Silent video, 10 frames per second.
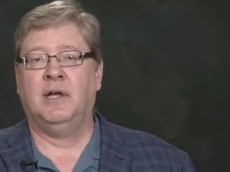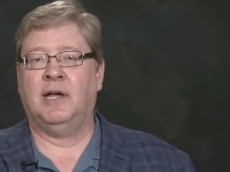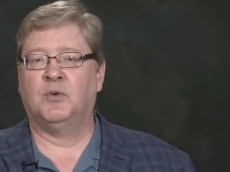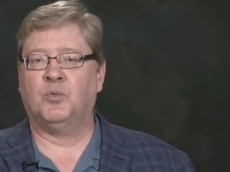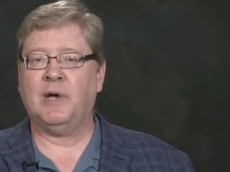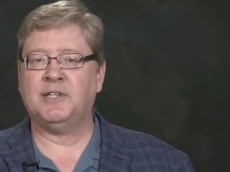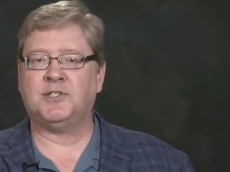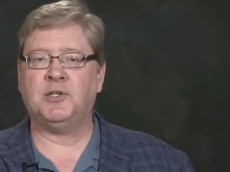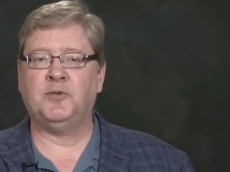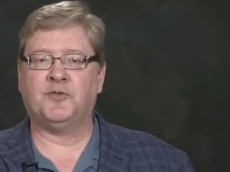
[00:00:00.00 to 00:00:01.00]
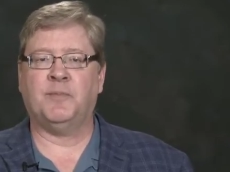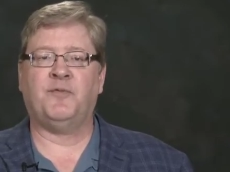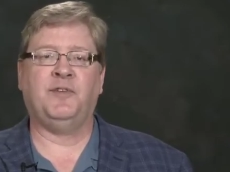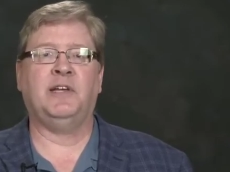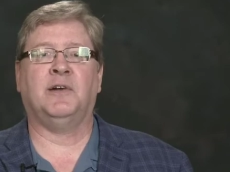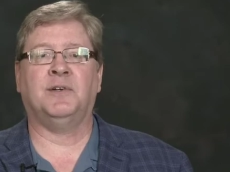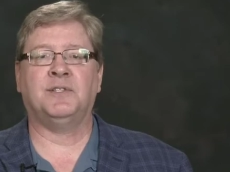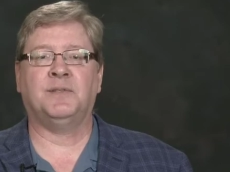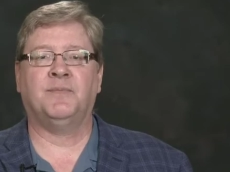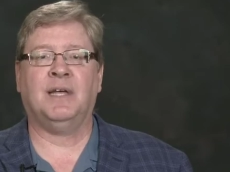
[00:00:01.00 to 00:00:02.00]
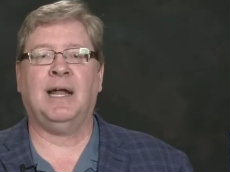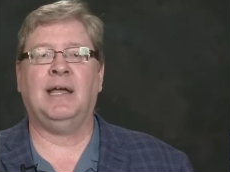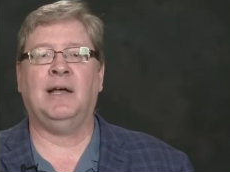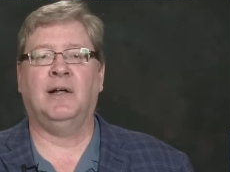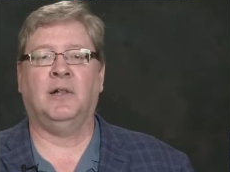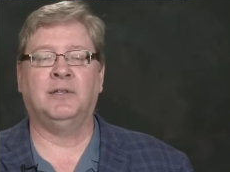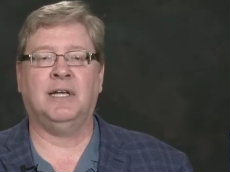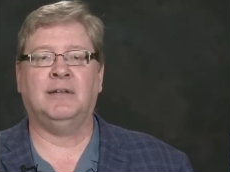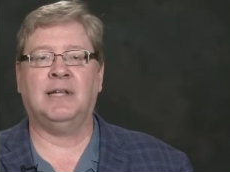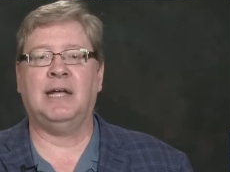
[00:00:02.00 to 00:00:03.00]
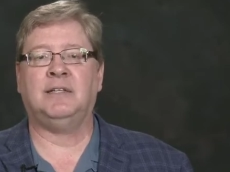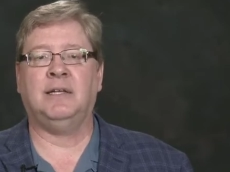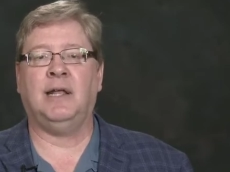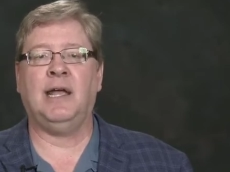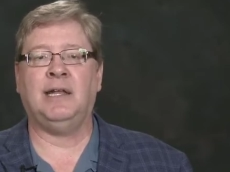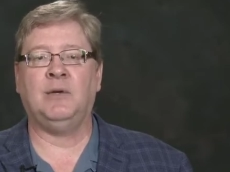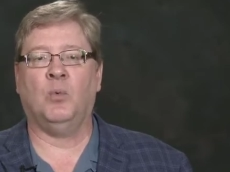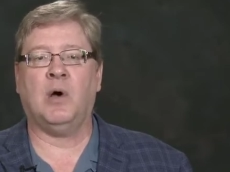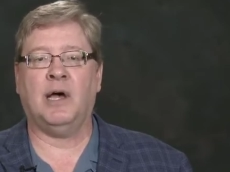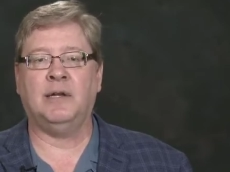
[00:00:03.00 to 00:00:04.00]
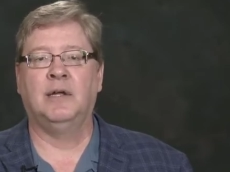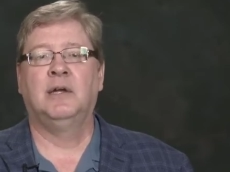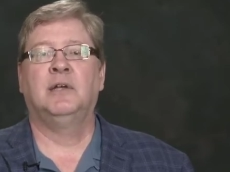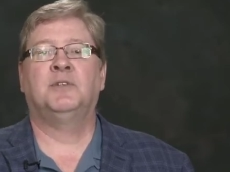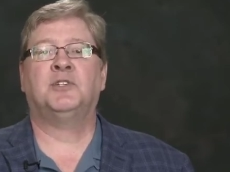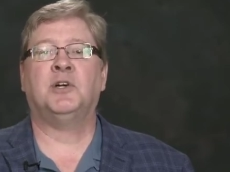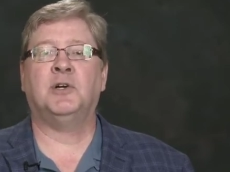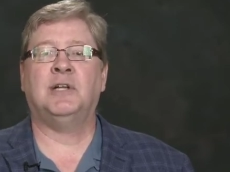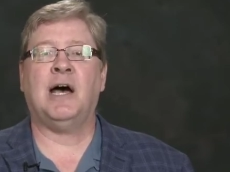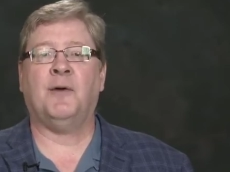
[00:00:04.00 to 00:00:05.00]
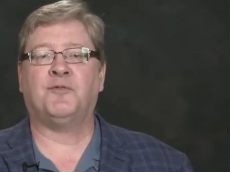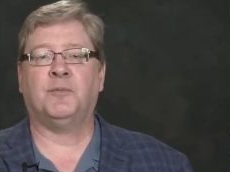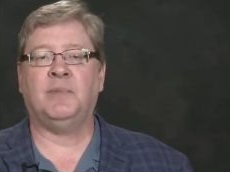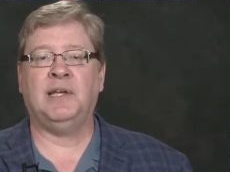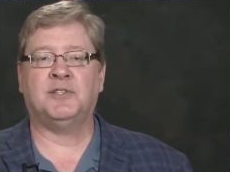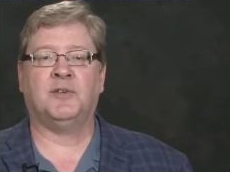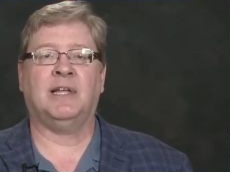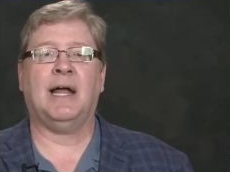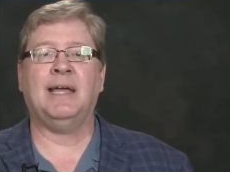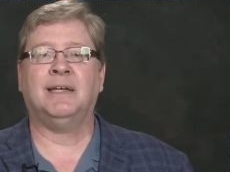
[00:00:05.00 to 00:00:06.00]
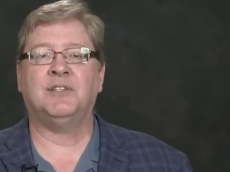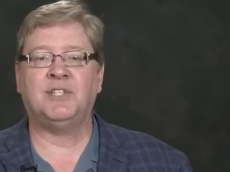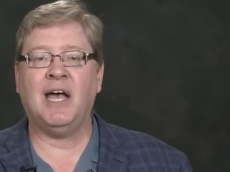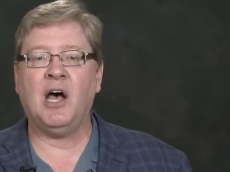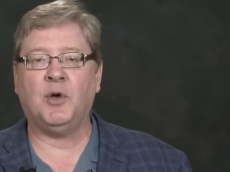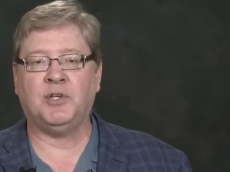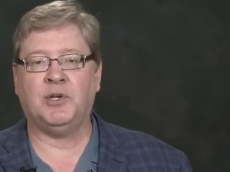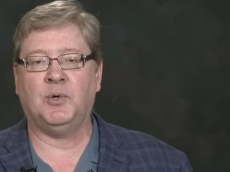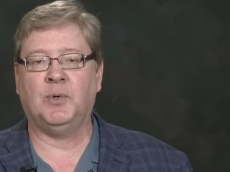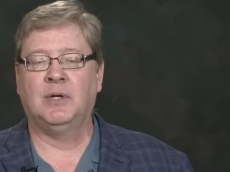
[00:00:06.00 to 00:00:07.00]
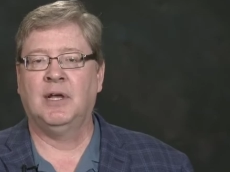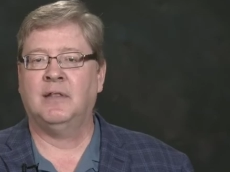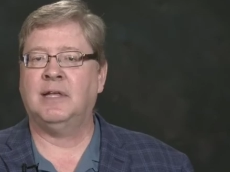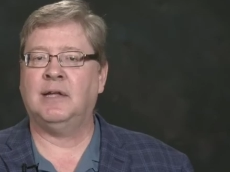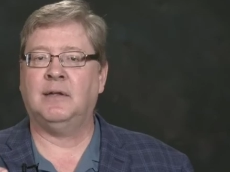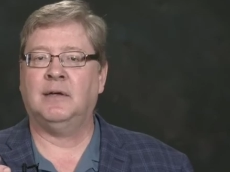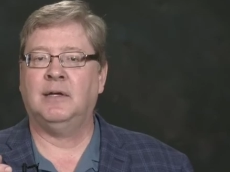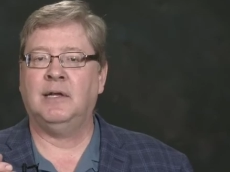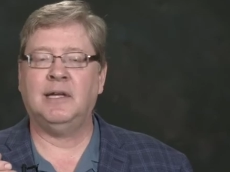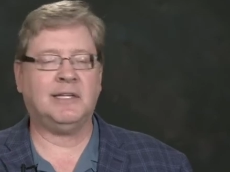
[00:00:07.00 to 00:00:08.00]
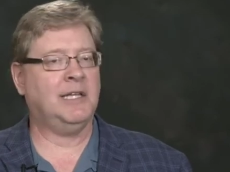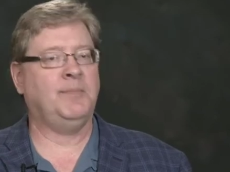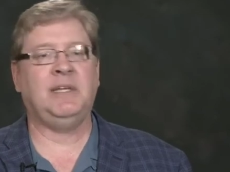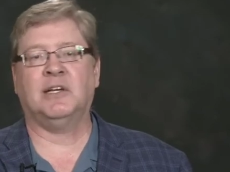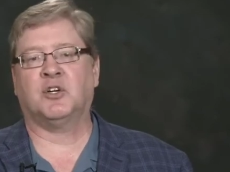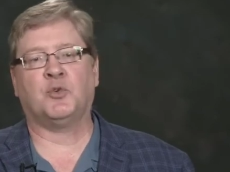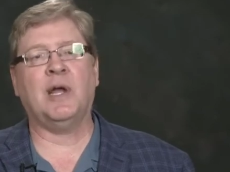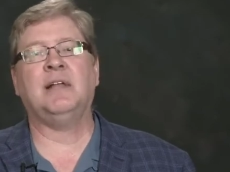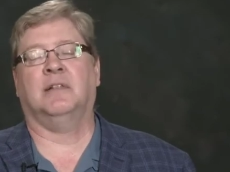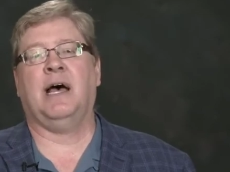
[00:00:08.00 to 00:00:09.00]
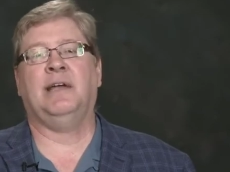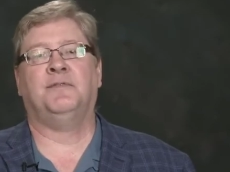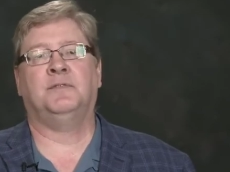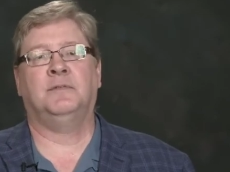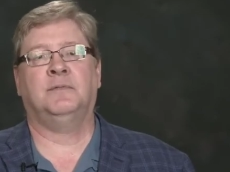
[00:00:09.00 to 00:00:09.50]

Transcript: And rescue from fears that I held in 1981 turned out for me so that I can tell you that it can be a great life